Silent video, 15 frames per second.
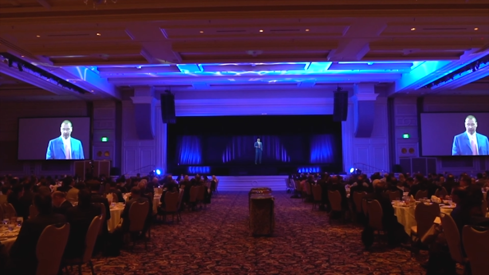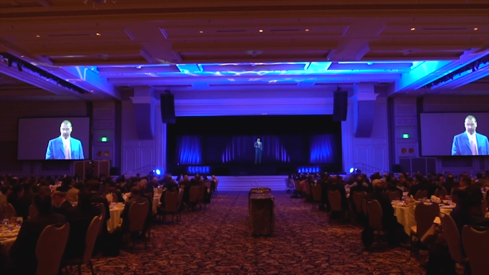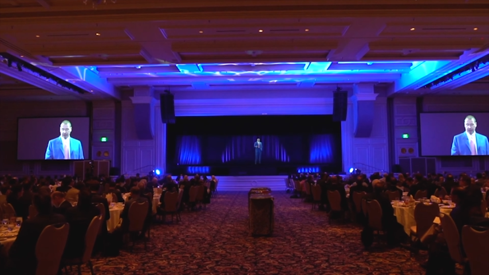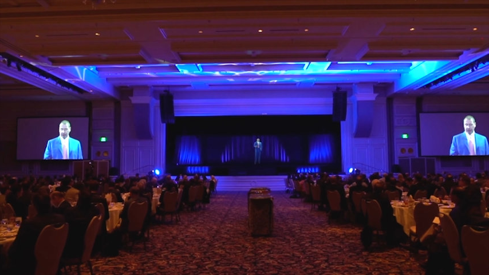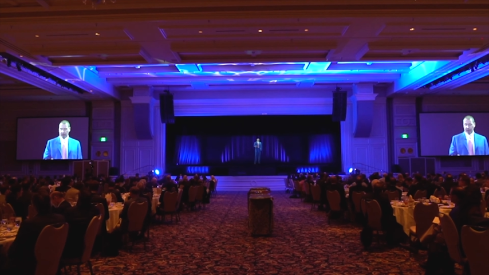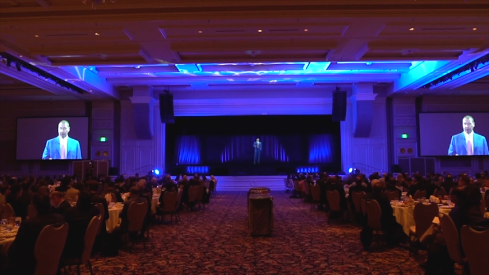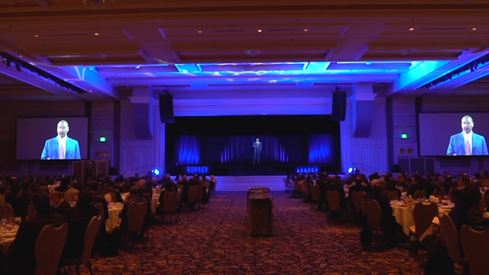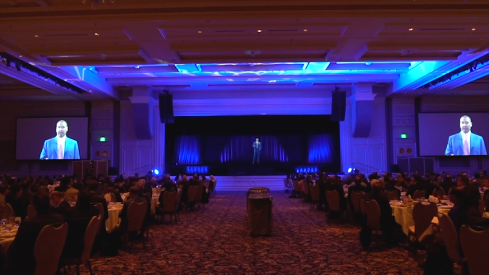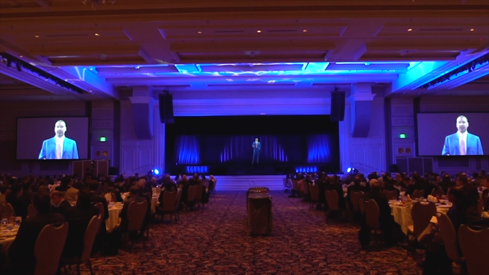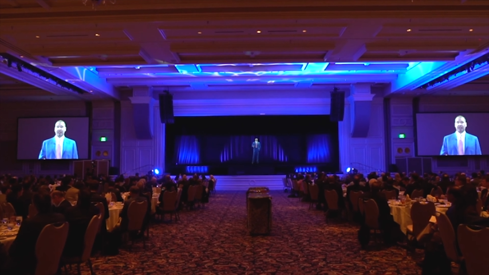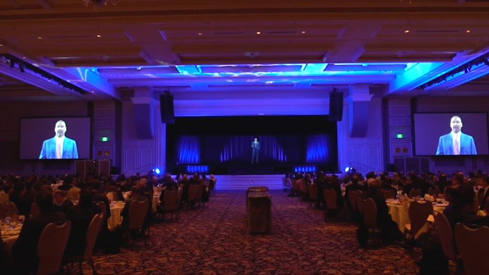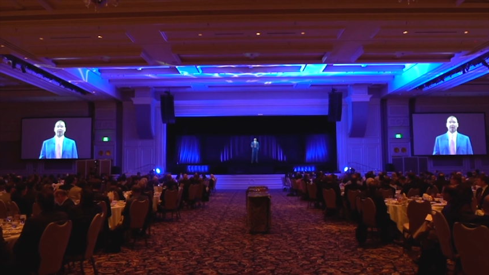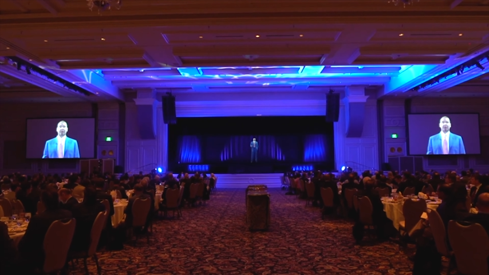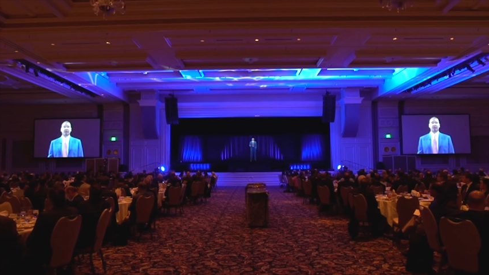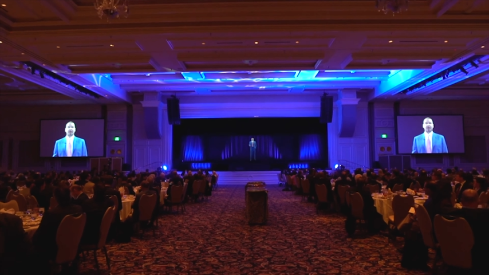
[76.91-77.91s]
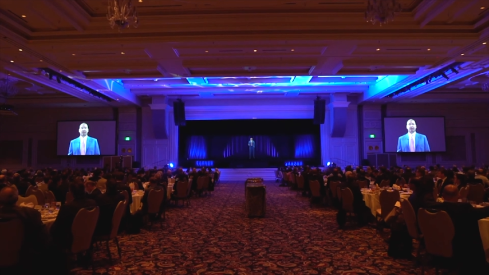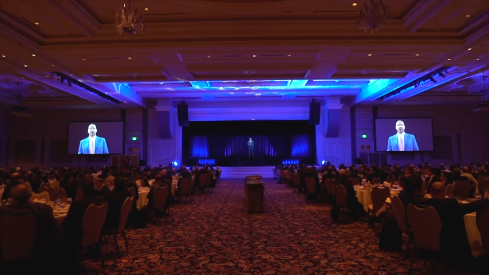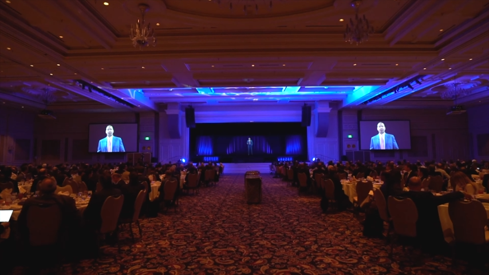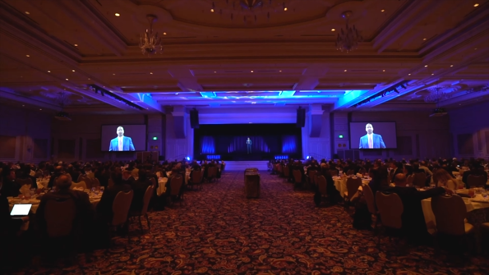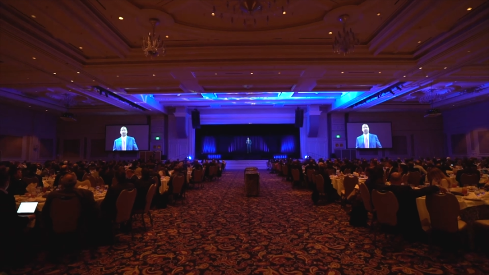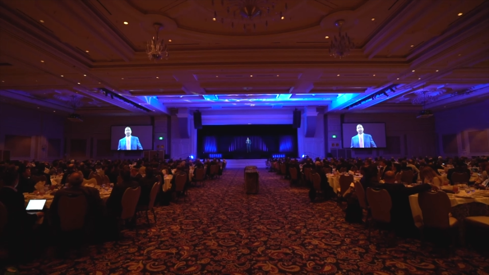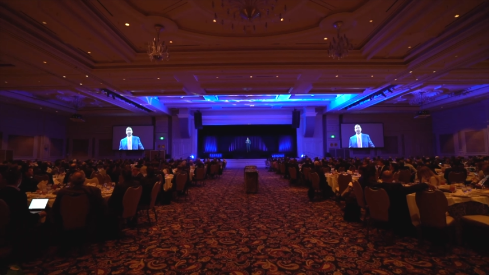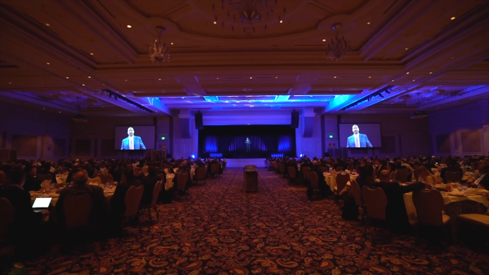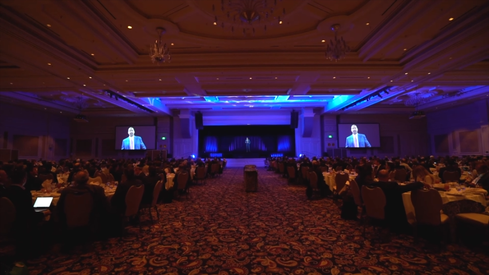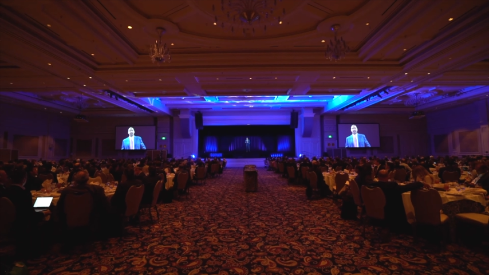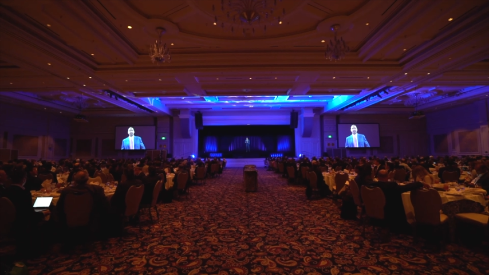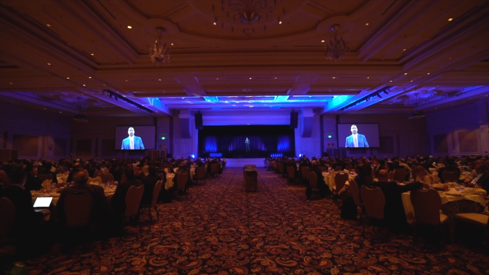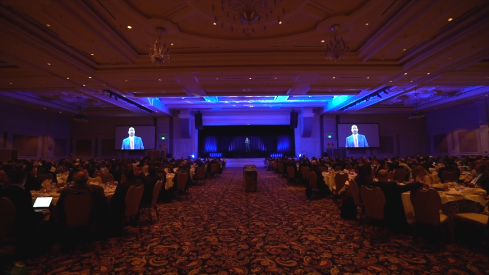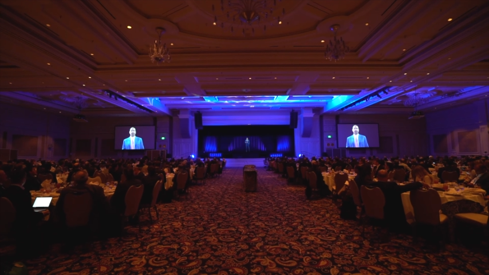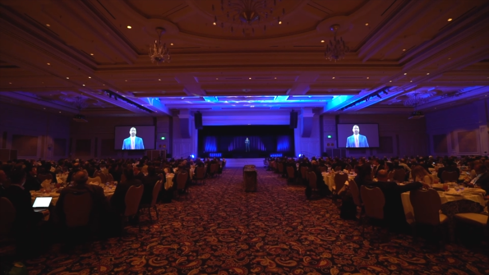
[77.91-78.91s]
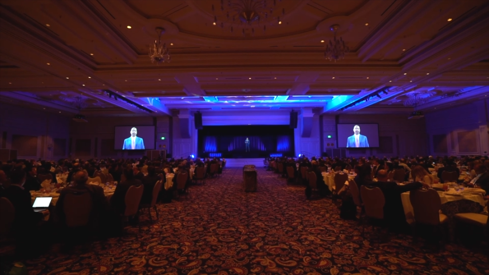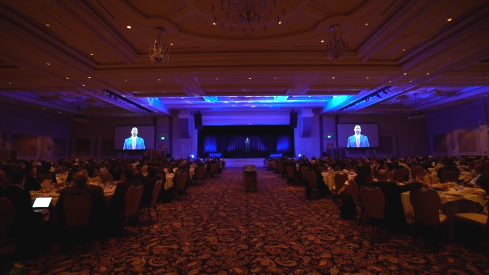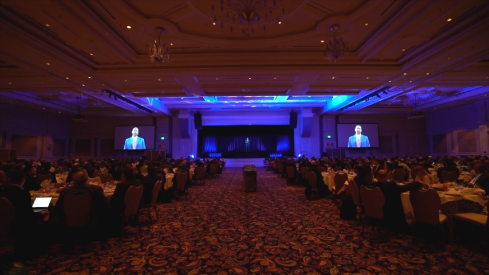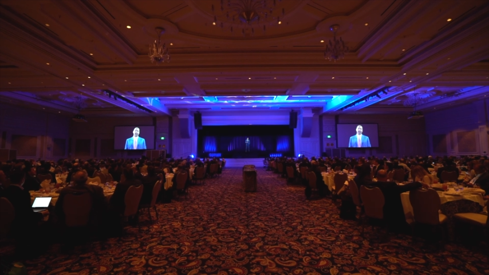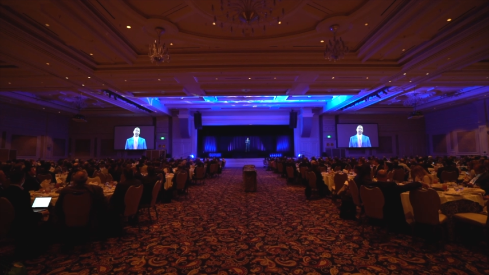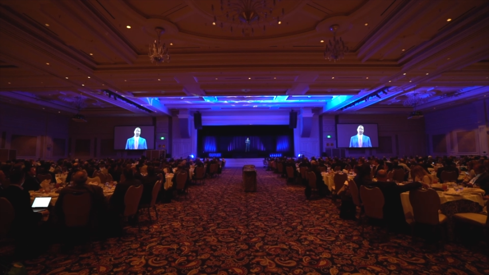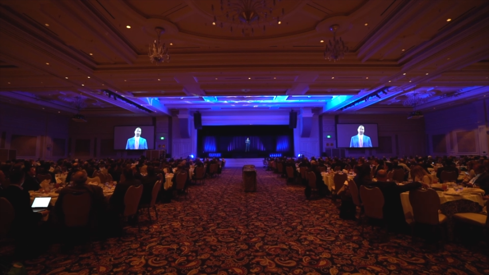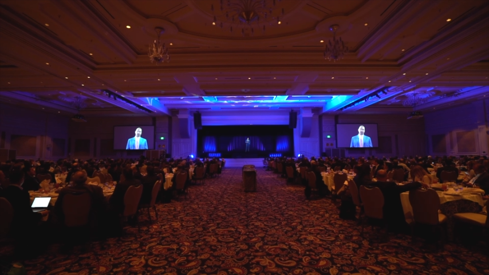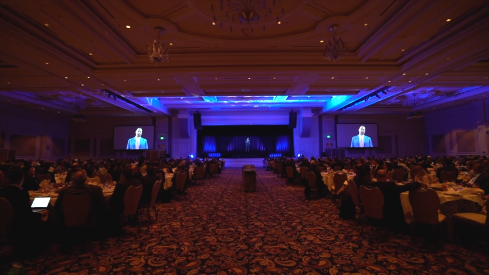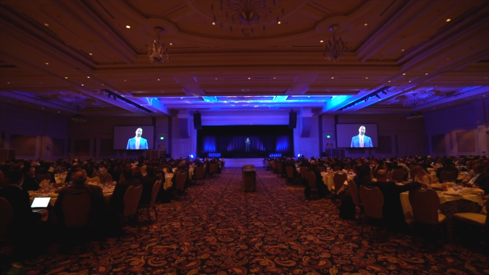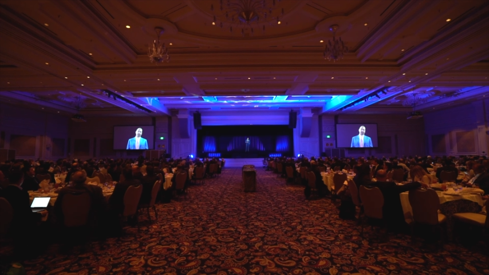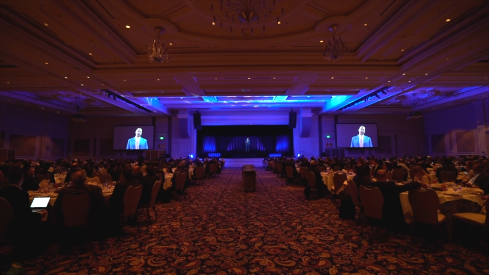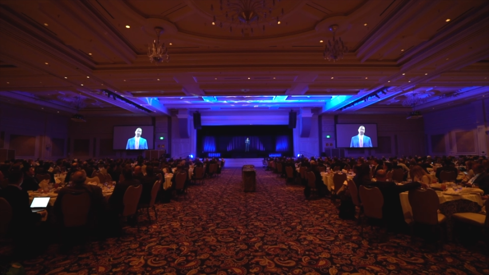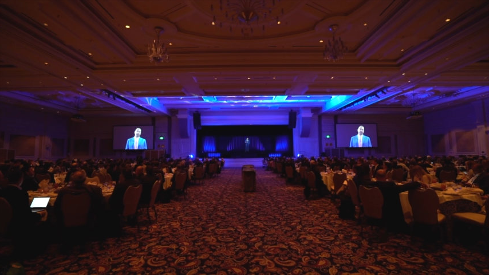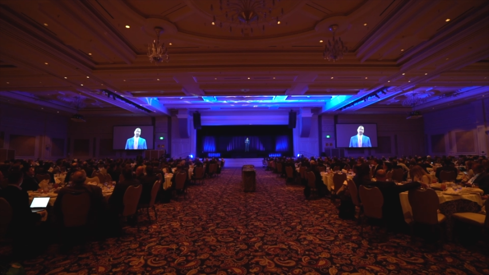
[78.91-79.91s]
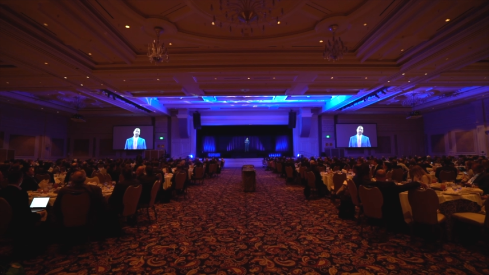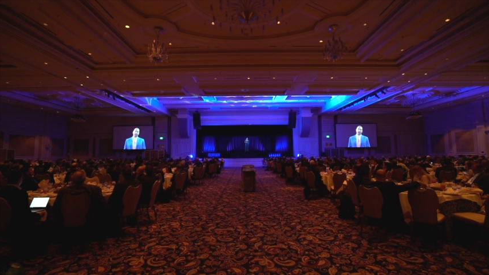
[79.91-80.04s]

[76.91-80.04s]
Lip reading: [unreadable: no face in view]